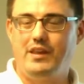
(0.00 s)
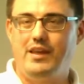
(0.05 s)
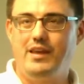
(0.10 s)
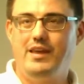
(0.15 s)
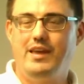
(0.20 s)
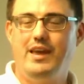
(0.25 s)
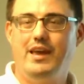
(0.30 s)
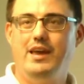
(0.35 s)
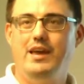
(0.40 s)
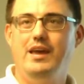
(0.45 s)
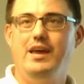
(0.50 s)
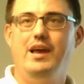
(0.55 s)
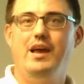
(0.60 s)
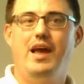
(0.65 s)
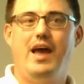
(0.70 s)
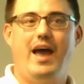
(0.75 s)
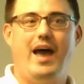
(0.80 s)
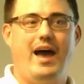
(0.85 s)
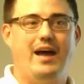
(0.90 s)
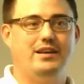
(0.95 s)
He
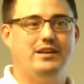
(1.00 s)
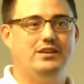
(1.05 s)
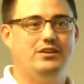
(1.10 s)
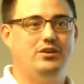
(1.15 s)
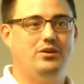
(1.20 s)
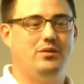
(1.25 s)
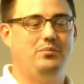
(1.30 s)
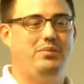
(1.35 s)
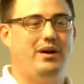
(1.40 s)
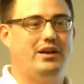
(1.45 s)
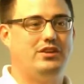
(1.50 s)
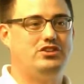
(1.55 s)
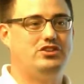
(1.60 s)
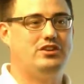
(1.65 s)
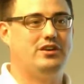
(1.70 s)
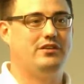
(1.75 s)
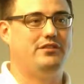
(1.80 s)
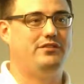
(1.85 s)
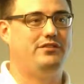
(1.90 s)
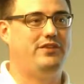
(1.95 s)
had to do a bunch
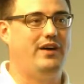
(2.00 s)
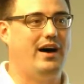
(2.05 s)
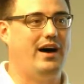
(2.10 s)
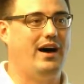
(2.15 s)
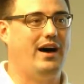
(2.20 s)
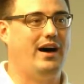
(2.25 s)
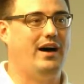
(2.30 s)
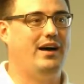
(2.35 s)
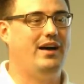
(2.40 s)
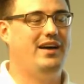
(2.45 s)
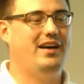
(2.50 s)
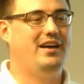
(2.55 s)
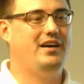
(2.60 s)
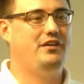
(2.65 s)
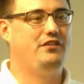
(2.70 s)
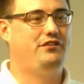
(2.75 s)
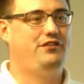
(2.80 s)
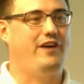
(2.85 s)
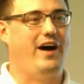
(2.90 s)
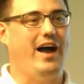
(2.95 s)
of
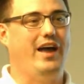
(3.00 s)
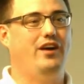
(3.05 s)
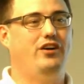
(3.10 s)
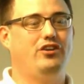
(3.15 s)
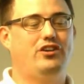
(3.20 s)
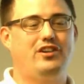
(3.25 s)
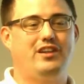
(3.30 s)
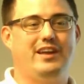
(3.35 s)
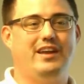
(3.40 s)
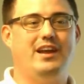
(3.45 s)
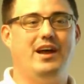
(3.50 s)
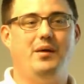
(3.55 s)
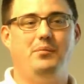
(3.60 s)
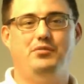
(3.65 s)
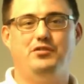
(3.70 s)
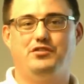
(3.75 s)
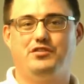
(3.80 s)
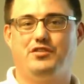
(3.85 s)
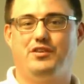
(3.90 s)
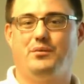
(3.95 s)
file
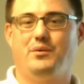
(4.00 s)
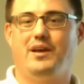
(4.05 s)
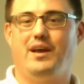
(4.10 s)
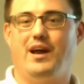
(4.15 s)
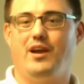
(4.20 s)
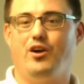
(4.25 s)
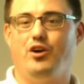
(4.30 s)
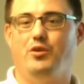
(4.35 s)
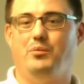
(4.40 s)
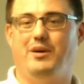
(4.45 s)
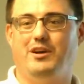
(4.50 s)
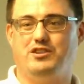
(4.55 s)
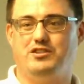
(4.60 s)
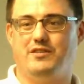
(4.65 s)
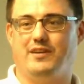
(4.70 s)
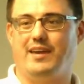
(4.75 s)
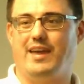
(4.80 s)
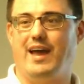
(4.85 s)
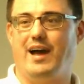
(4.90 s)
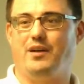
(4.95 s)
cleanups. We got a whole bunch
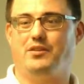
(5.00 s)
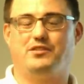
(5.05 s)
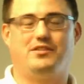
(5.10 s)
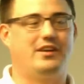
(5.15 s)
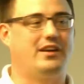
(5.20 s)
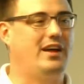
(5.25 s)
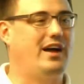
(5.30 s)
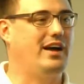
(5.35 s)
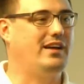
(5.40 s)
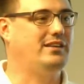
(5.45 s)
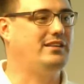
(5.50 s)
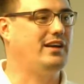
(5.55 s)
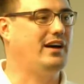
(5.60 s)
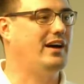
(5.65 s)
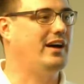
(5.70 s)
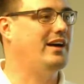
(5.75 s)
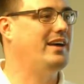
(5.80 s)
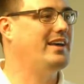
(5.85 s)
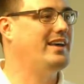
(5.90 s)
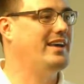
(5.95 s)
of accounts that got
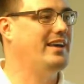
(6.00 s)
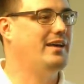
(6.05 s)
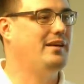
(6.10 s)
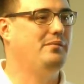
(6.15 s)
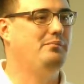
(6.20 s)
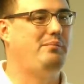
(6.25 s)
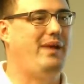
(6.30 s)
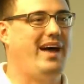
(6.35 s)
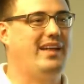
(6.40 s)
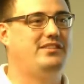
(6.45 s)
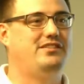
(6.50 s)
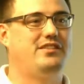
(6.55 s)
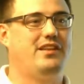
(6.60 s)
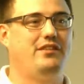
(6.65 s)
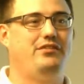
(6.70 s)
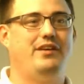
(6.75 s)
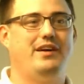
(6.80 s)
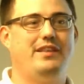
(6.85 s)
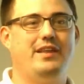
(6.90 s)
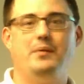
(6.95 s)
bad
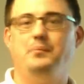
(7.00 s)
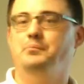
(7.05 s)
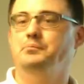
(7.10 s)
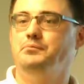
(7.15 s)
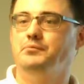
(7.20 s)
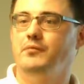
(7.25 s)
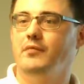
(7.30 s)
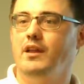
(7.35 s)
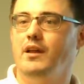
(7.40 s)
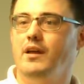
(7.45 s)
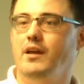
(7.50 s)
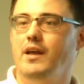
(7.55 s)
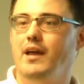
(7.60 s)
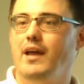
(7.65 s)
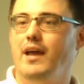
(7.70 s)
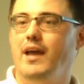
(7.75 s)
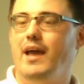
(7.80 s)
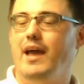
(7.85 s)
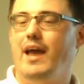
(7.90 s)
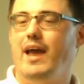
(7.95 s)
stuff on them.
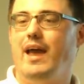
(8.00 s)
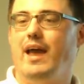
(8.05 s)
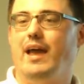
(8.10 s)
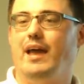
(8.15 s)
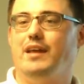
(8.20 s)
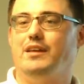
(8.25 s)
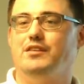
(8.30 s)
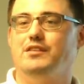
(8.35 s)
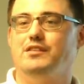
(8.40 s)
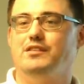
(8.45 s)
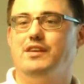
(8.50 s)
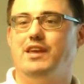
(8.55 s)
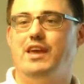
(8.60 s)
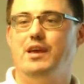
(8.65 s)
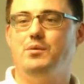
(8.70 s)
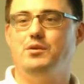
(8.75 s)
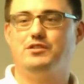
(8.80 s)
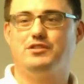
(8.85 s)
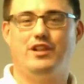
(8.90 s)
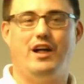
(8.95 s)
And he
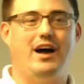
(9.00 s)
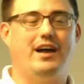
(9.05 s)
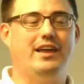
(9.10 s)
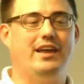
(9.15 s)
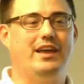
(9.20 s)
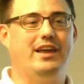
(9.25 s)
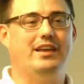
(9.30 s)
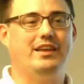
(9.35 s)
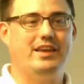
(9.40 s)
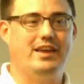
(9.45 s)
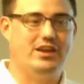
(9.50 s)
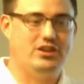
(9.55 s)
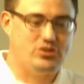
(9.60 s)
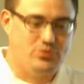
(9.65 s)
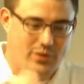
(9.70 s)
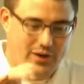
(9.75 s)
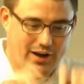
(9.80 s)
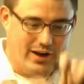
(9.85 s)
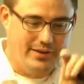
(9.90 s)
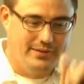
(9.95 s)
was logging into each
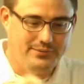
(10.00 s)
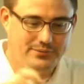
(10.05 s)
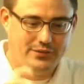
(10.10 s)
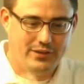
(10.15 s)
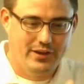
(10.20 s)
one,